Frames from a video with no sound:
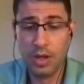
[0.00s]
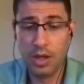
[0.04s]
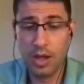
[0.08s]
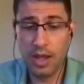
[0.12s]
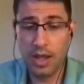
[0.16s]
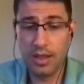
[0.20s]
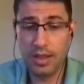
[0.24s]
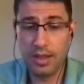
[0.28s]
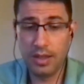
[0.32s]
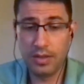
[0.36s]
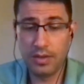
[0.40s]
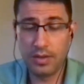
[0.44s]
I
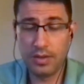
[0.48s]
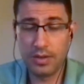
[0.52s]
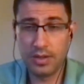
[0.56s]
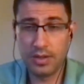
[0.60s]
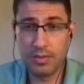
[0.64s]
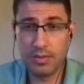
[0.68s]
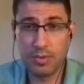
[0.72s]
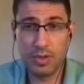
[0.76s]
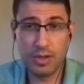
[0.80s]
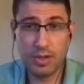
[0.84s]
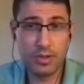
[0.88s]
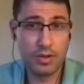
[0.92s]
think there's
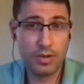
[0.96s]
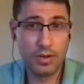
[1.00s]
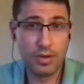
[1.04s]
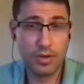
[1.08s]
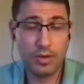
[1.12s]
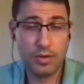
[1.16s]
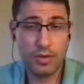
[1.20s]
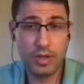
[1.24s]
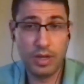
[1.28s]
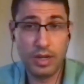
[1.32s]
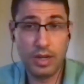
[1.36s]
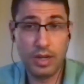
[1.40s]
some
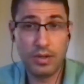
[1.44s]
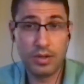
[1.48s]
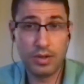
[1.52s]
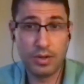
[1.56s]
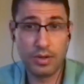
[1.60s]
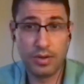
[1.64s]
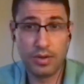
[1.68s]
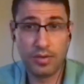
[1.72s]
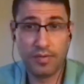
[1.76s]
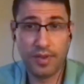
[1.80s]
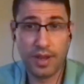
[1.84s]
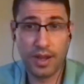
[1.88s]
external and
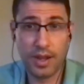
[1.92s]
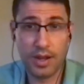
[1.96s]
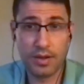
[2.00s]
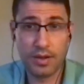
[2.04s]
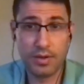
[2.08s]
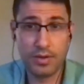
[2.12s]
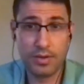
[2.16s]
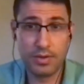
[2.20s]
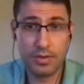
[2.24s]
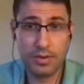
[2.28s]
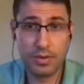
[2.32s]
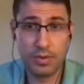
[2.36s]
internal
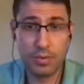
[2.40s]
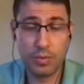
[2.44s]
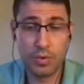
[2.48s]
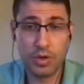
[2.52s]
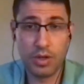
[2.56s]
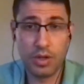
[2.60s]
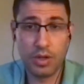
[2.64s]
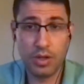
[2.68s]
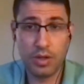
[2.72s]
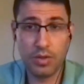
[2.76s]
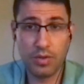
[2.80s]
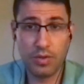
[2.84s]
factors they're
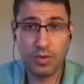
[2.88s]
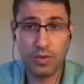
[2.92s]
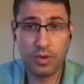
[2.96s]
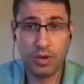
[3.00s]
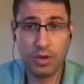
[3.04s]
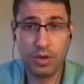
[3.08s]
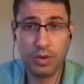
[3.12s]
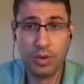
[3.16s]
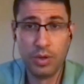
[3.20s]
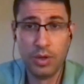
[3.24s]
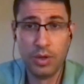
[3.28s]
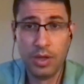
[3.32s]
working
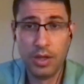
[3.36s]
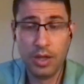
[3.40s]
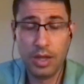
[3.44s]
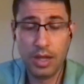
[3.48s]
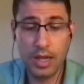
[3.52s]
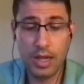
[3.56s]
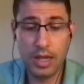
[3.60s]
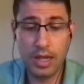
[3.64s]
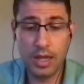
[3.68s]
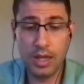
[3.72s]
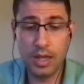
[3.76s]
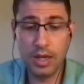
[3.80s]
through.
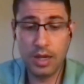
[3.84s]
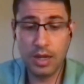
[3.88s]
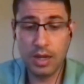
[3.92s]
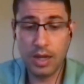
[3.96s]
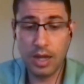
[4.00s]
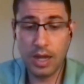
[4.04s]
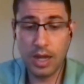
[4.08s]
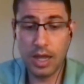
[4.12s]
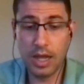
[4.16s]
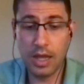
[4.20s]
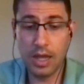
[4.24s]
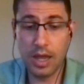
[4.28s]
And
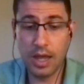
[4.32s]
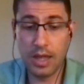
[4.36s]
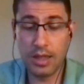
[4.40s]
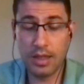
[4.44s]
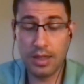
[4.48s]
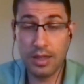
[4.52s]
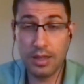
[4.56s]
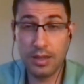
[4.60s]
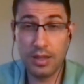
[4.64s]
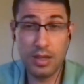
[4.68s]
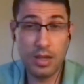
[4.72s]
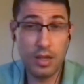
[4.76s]
I
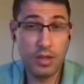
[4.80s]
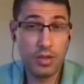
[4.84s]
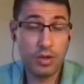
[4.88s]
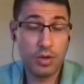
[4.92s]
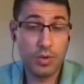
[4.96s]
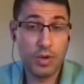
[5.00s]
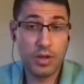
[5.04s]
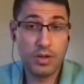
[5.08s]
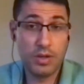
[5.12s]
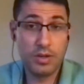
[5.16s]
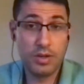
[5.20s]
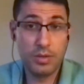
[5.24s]
think the other
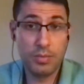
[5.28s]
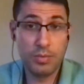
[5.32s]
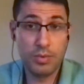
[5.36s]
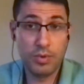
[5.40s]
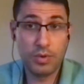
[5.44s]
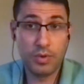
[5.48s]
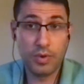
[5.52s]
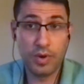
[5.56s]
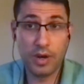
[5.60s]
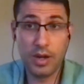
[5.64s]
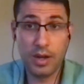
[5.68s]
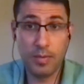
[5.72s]
question with
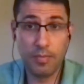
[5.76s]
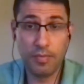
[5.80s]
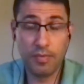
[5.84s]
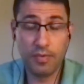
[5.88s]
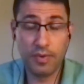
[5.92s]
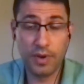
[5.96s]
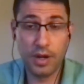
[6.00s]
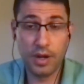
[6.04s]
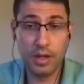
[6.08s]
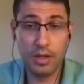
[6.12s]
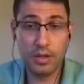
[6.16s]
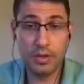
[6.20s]
Graham,
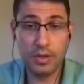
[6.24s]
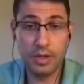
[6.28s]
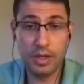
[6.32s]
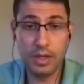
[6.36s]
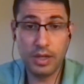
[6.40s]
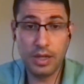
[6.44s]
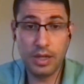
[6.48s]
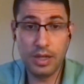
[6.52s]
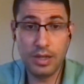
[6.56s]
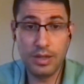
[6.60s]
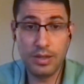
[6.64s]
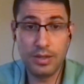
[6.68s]
frankly,
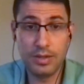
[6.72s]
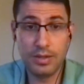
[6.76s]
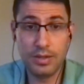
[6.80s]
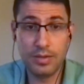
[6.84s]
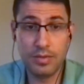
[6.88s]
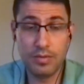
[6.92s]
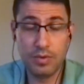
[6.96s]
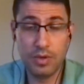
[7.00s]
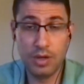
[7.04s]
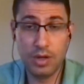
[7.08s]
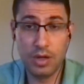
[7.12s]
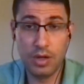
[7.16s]
is,
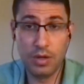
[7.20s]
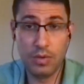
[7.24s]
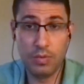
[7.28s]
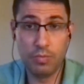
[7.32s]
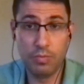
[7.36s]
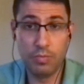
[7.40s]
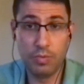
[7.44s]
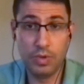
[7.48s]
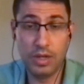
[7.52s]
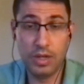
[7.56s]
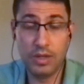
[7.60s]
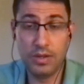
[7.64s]

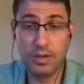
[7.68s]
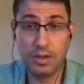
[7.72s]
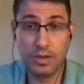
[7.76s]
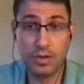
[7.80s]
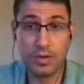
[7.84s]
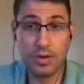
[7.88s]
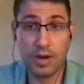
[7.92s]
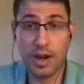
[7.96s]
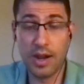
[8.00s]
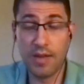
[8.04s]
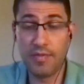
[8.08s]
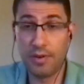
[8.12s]
he's a
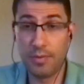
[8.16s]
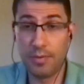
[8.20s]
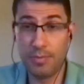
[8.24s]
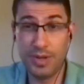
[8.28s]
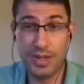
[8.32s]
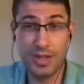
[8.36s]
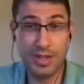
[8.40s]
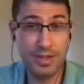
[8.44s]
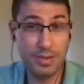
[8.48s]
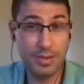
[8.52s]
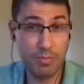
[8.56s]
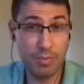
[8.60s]
driver, but
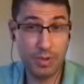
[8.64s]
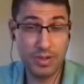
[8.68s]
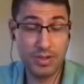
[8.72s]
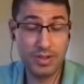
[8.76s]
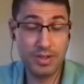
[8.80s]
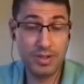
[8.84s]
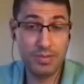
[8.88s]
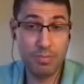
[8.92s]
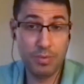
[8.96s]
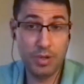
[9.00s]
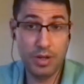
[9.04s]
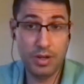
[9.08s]
he's a
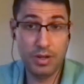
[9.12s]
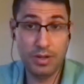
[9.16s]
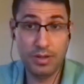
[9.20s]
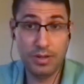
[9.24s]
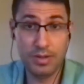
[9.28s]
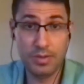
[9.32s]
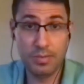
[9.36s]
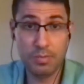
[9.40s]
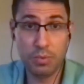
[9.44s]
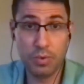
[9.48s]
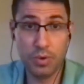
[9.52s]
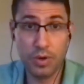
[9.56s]
businessman at
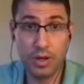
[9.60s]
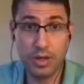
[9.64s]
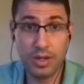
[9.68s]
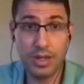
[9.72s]
this point.